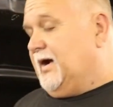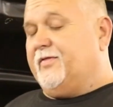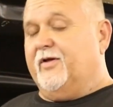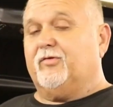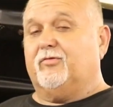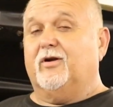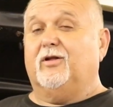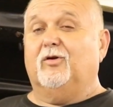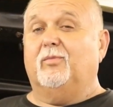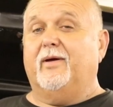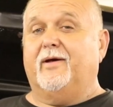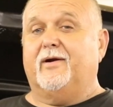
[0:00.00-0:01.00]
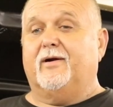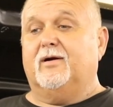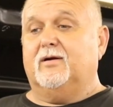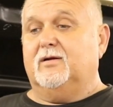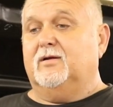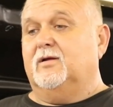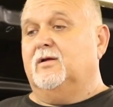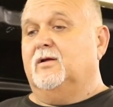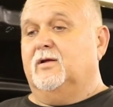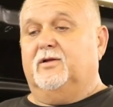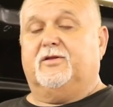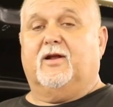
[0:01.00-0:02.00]
think, run a little better
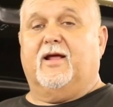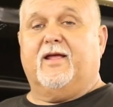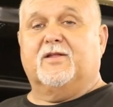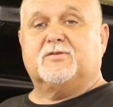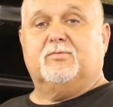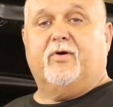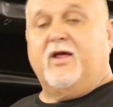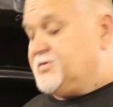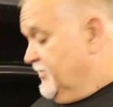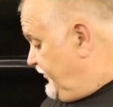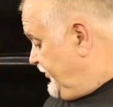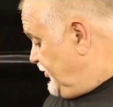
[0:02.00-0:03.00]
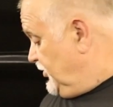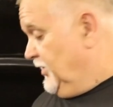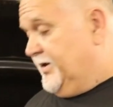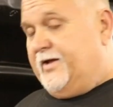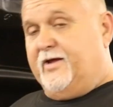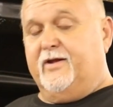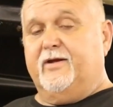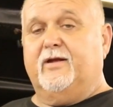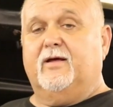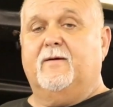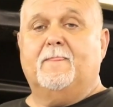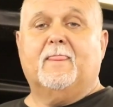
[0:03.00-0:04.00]
until I get some racing fuel in.
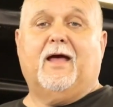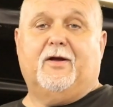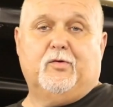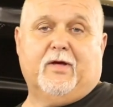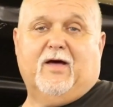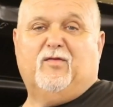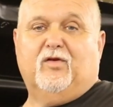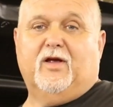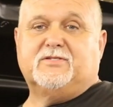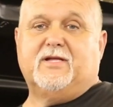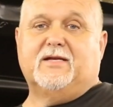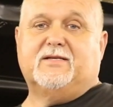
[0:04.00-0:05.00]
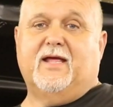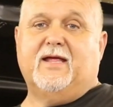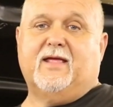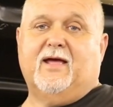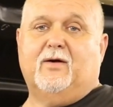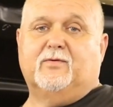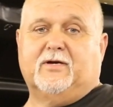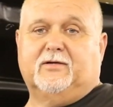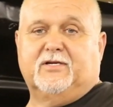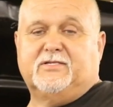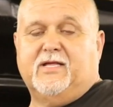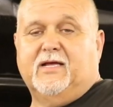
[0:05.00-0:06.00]
And I do got to flush that tank out, which I'll
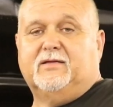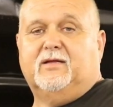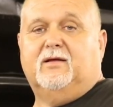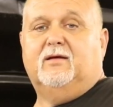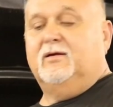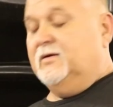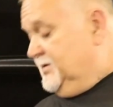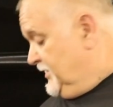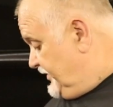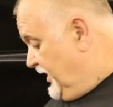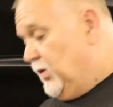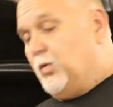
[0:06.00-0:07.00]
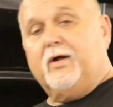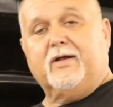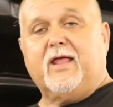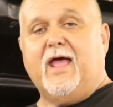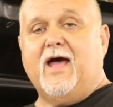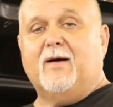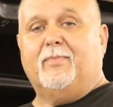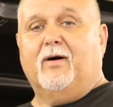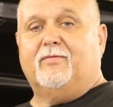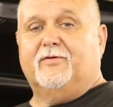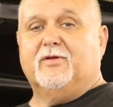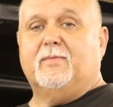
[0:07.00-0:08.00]
just take that one cap
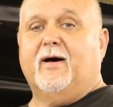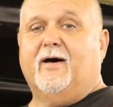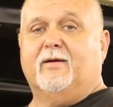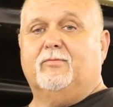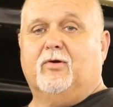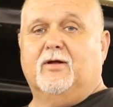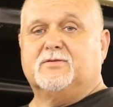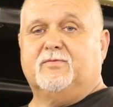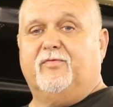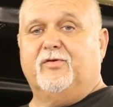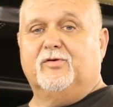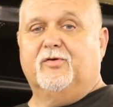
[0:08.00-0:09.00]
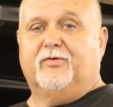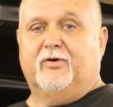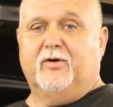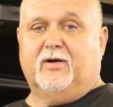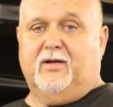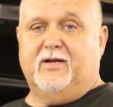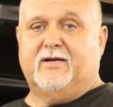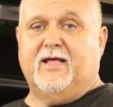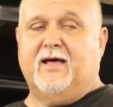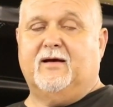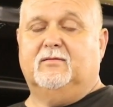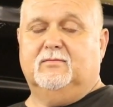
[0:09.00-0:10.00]
off on the bottom, run some fuel through it, clean it
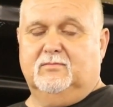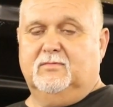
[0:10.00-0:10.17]
out,